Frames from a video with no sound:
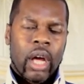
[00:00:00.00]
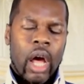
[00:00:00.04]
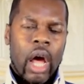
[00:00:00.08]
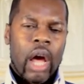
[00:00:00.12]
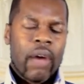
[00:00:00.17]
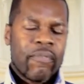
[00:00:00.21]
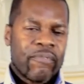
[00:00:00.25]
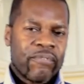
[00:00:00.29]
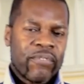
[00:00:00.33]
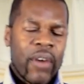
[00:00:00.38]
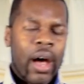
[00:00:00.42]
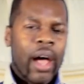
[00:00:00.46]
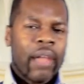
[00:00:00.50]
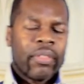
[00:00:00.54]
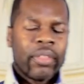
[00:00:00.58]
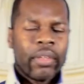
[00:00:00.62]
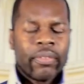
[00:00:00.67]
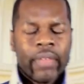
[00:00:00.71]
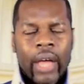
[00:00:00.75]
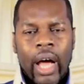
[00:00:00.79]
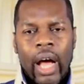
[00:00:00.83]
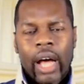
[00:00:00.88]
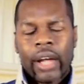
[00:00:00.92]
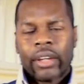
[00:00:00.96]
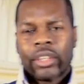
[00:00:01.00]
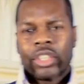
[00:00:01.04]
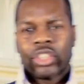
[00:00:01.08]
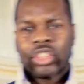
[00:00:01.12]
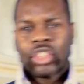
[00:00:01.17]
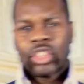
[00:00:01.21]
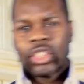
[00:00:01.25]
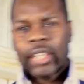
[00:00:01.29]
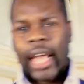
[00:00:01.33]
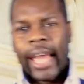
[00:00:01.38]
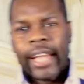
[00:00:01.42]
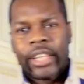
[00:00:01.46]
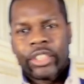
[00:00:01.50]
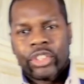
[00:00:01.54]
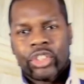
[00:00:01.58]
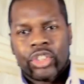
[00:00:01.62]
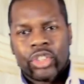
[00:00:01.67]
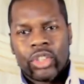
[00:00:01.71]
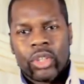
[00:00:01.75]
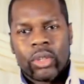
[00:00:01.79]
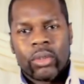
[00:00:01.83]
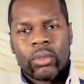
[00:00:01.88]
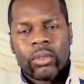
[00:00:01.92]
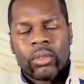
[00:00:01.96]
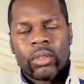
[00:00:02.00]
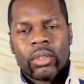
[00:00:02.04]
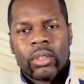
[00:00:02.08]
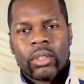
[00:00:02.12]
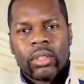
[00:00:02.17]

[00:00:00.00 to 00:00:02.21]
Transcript: a father that understands you,